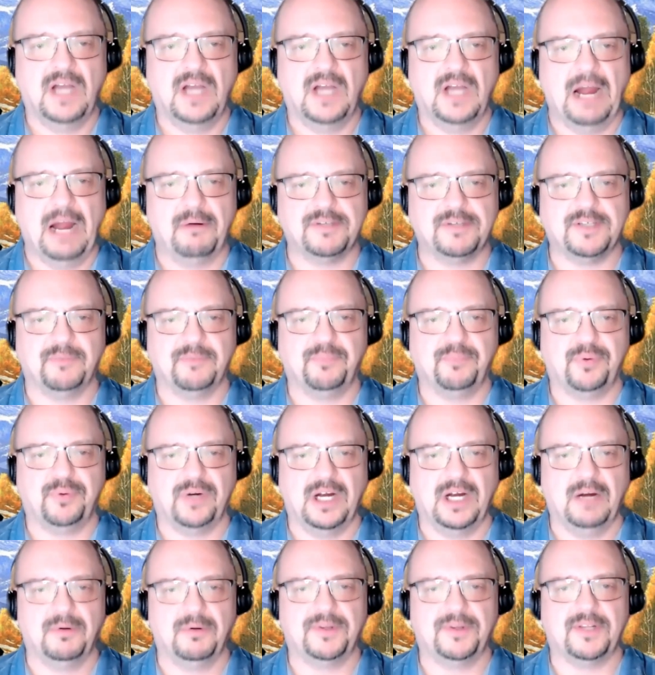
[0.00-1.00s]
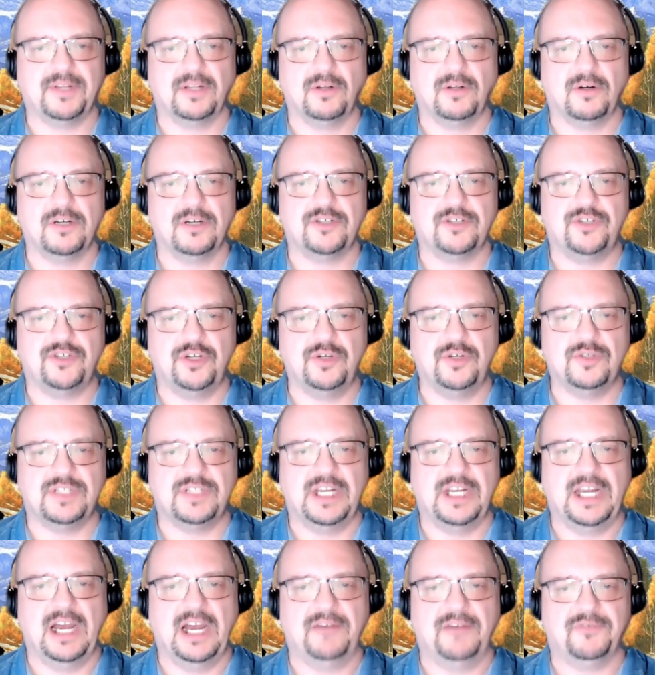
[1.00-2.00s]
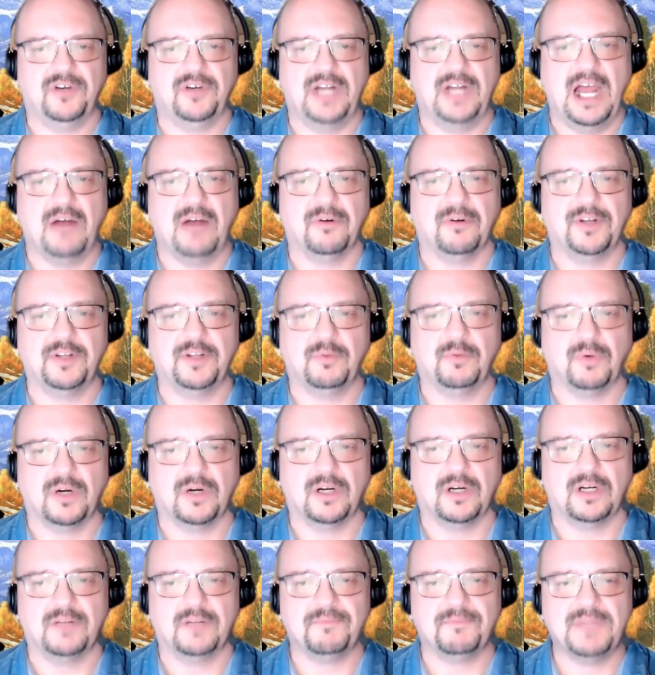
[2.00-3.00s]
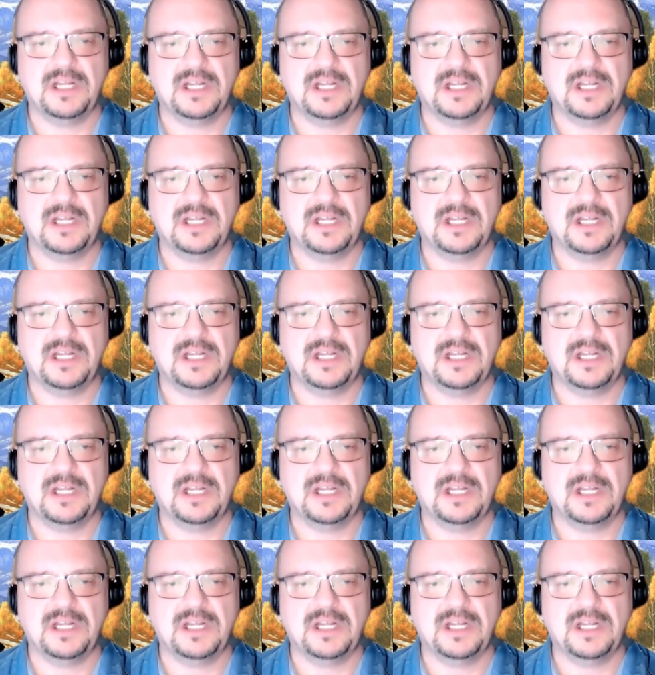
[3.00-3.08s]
I was in prayer with the Lord Tuesday after an hour in the Word.